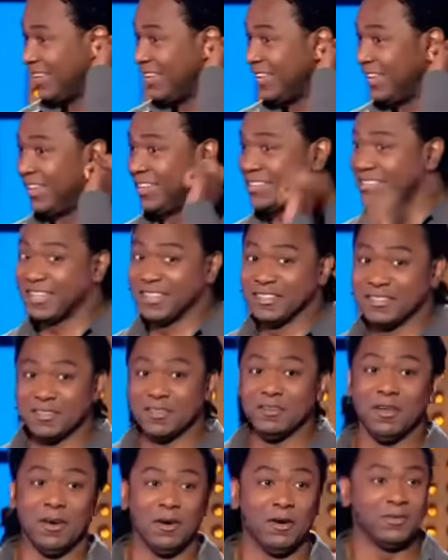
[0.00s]
And just
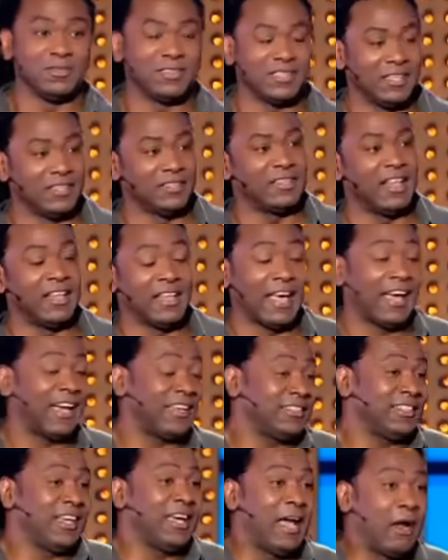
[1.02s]
like I
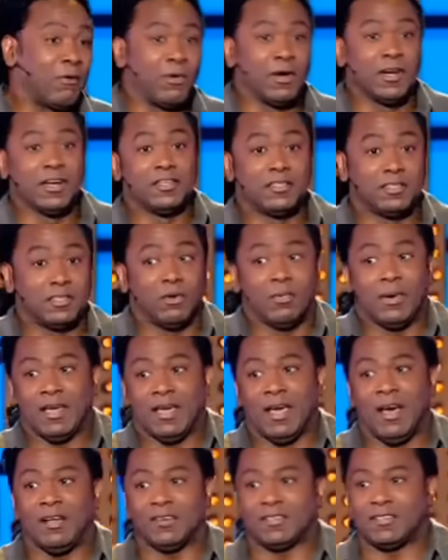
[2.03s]
say, I run into the way
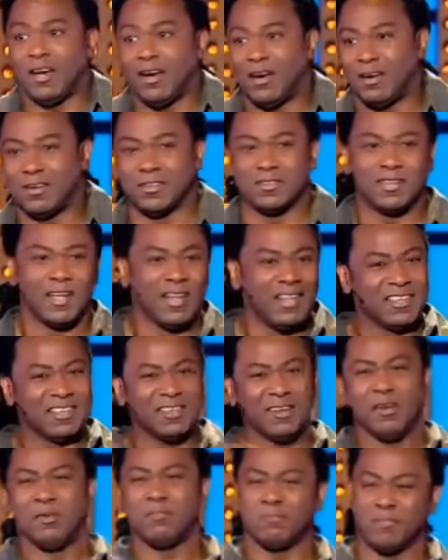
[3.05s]
y'all talk. Because,
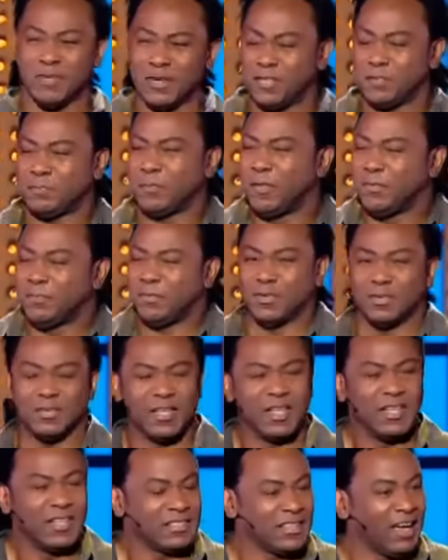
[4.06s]
British people,
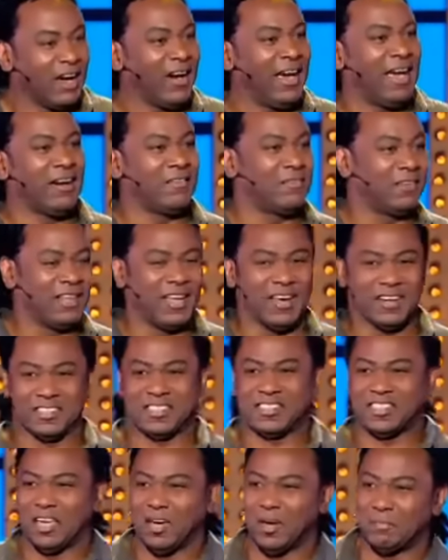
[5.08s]
y'all have a lot of
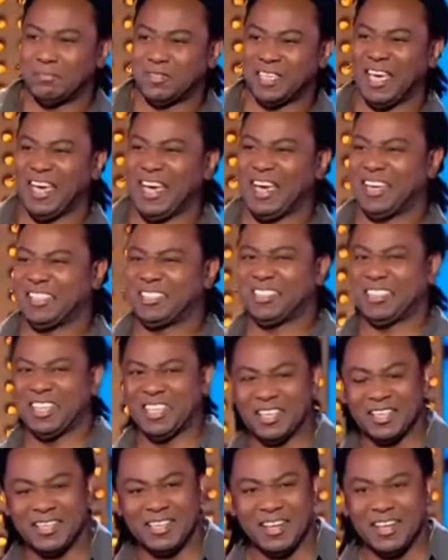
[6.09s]
subtext,
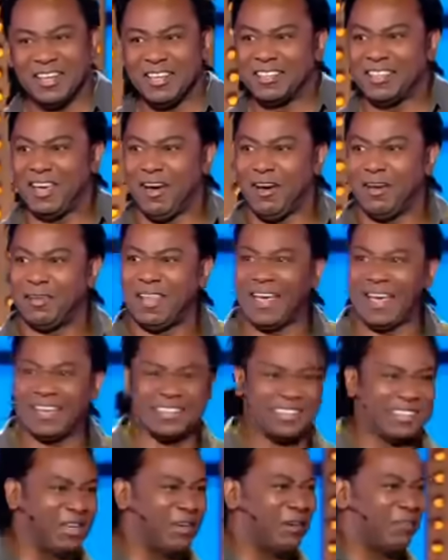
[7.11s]
and y'all like
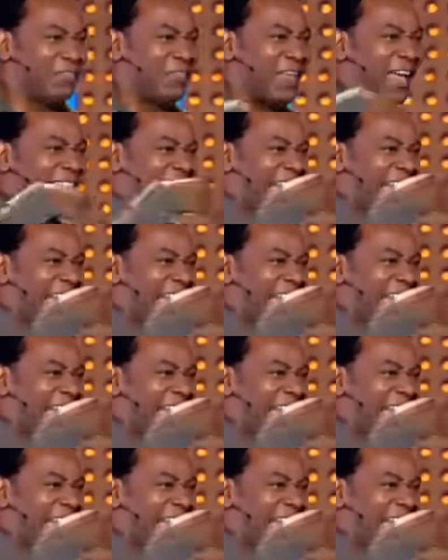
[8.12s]
stuff like